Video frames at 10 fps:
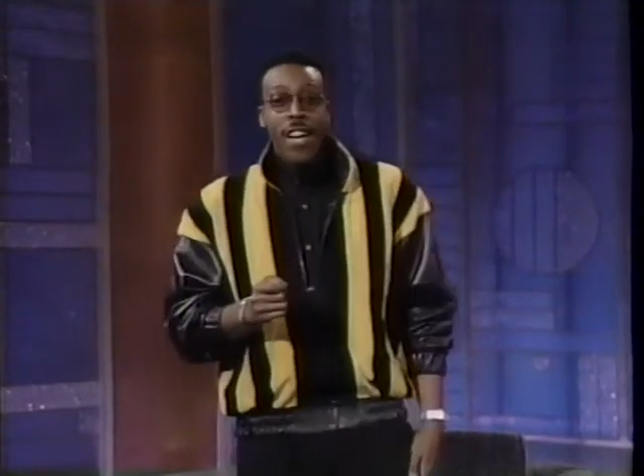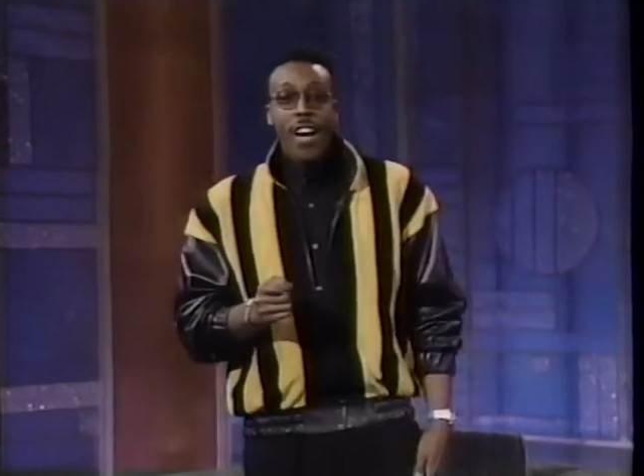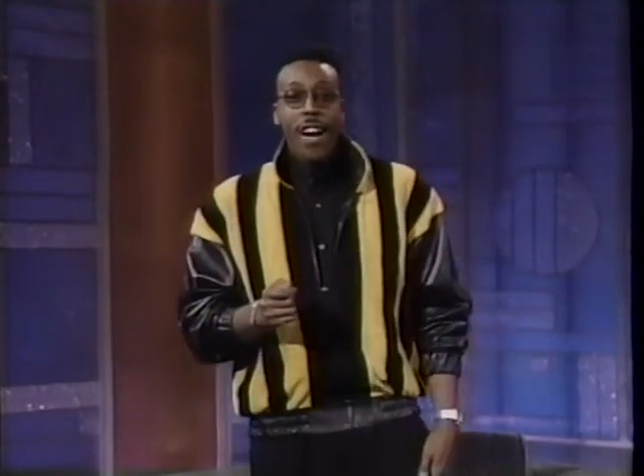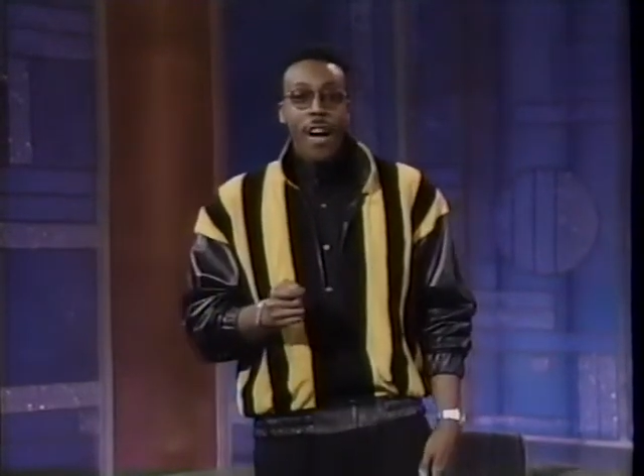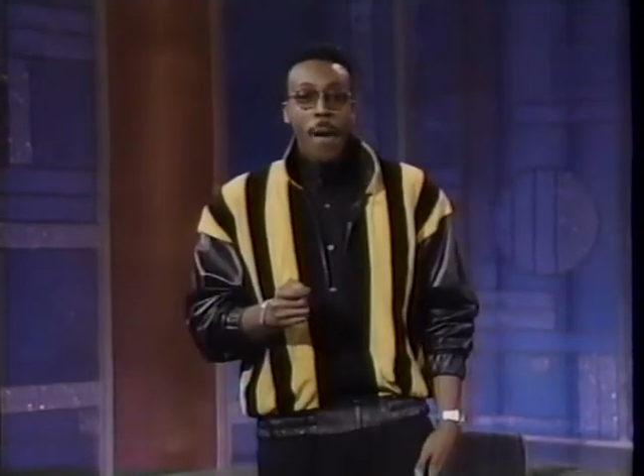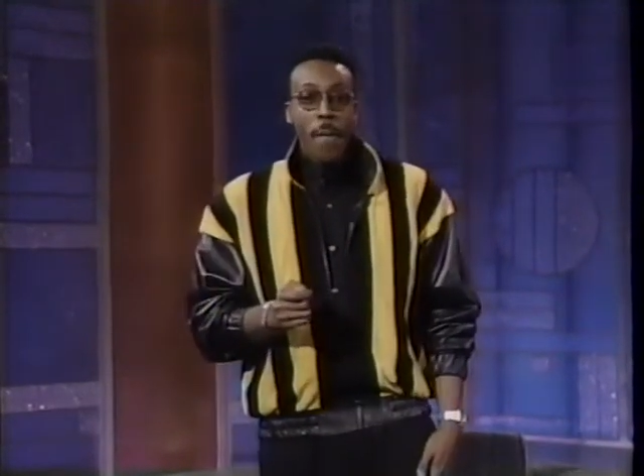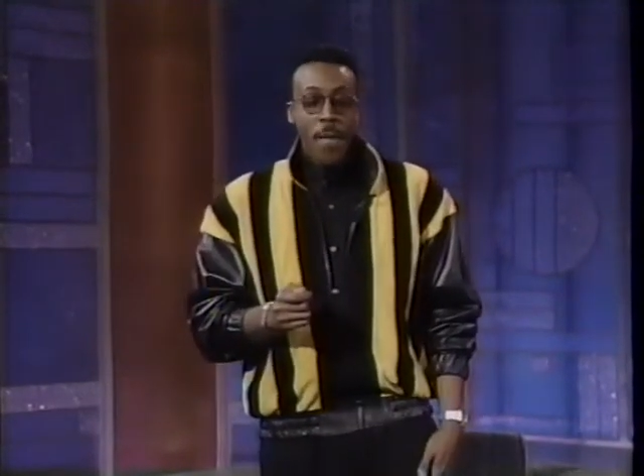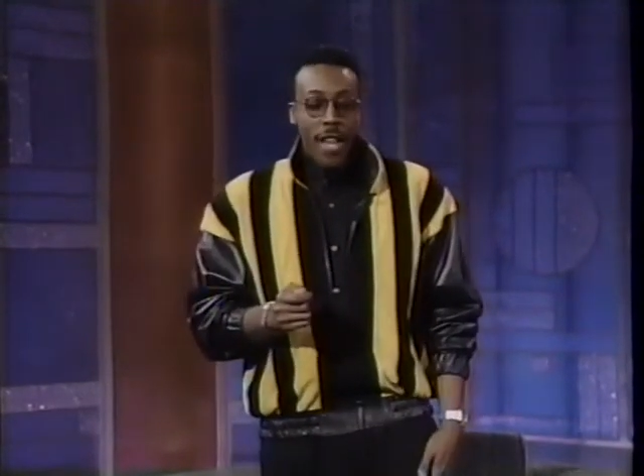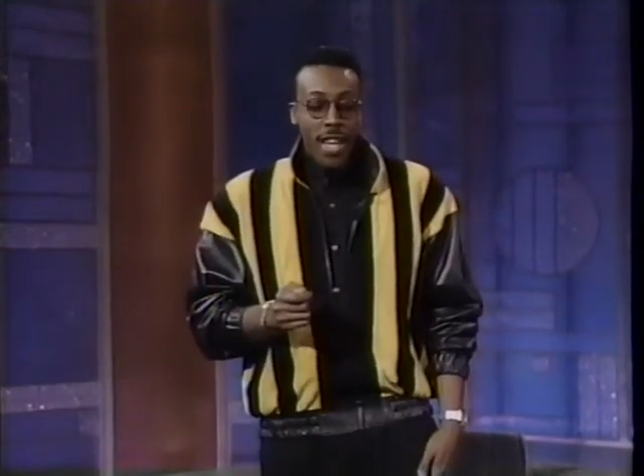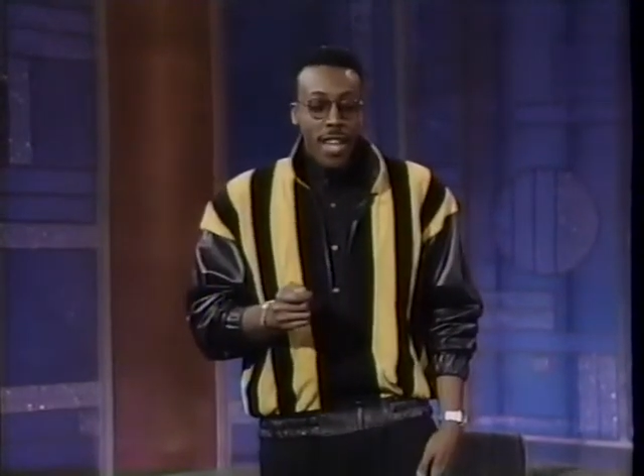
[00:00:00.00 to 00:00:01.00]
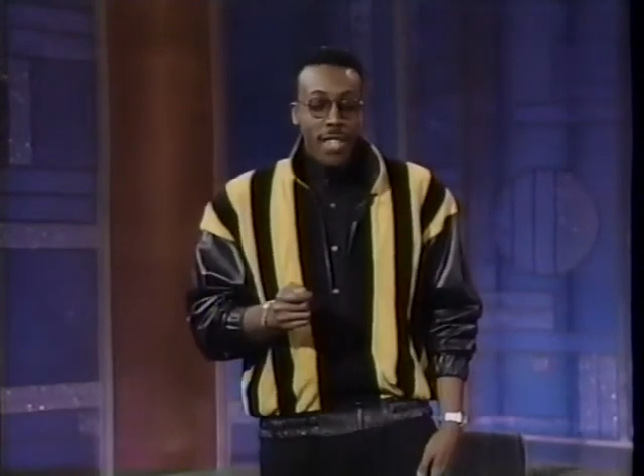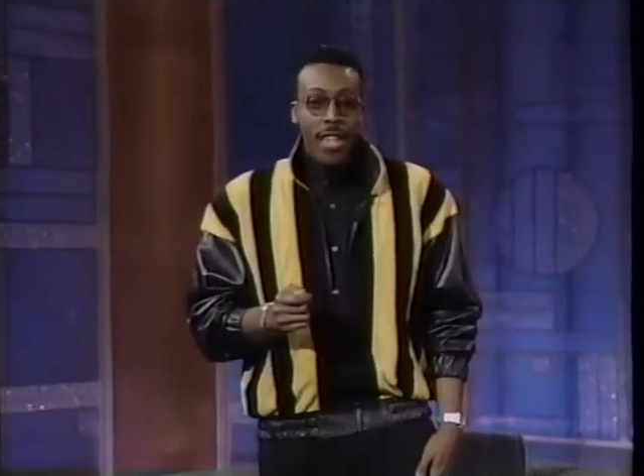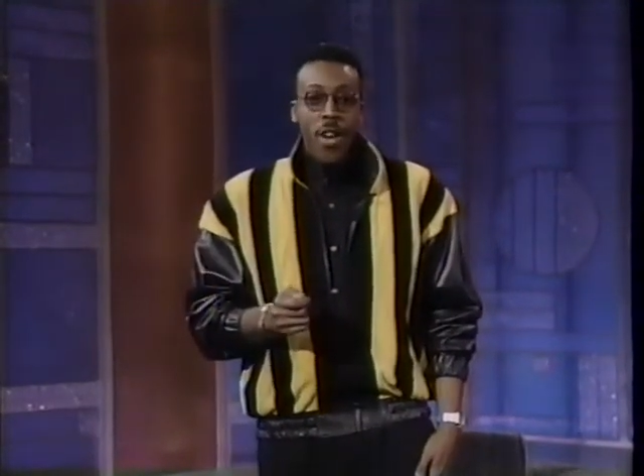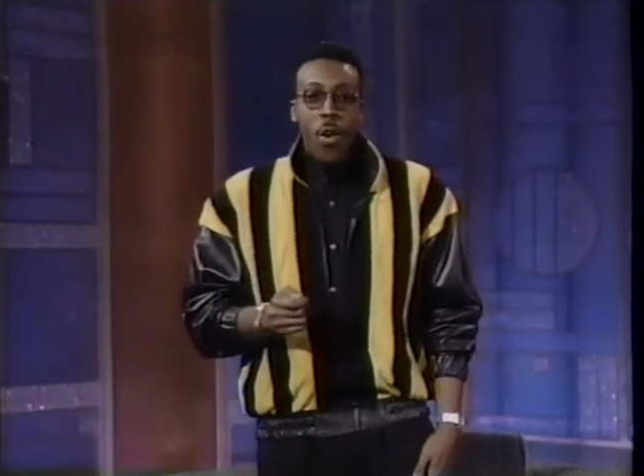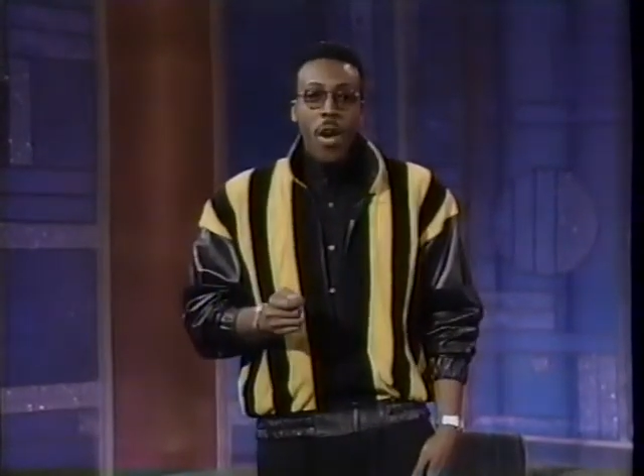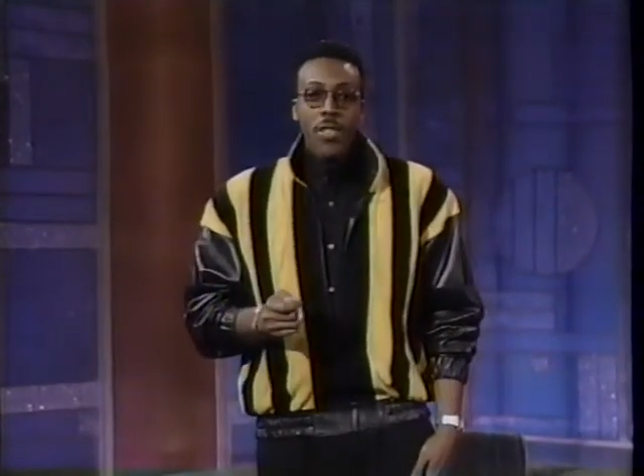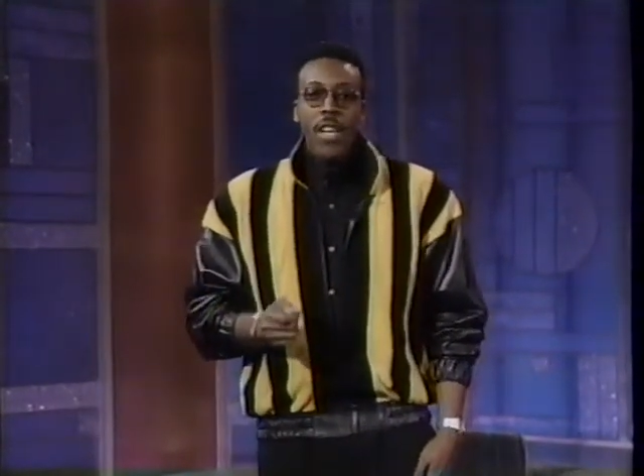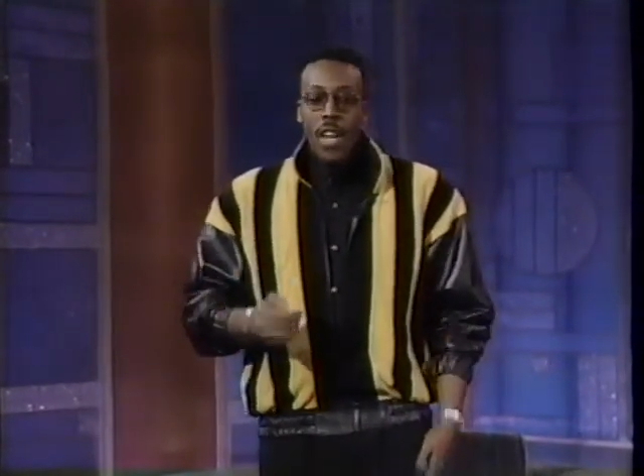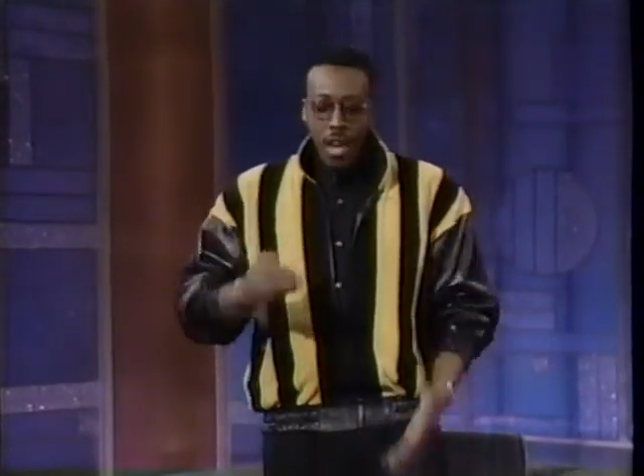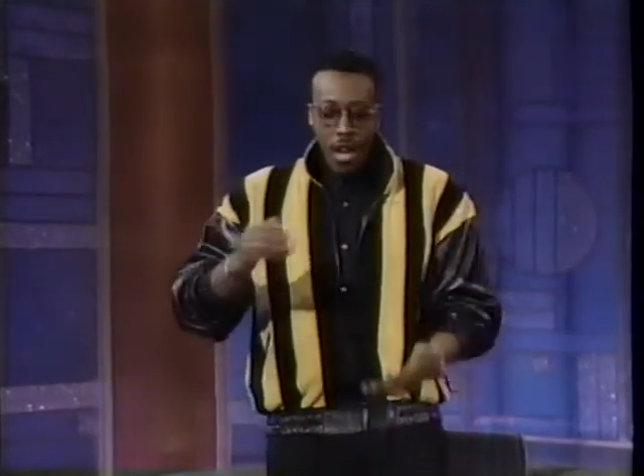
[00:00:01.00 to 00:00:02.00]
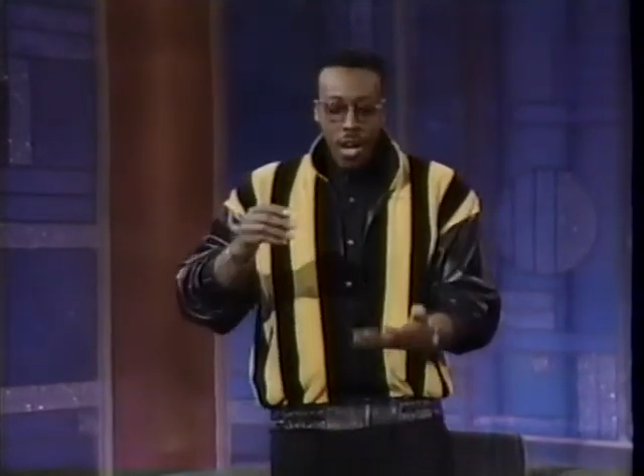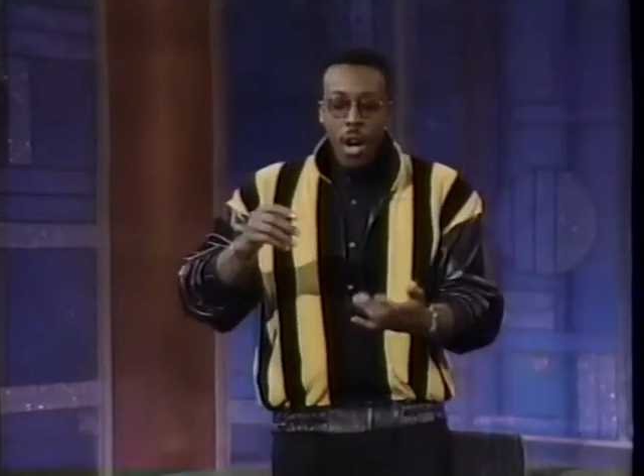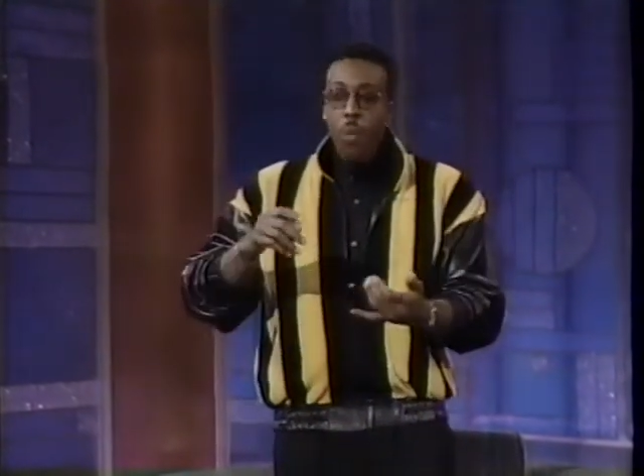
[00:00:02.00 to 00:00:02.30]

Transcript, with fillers: Um, Let's see. Who else? Uh,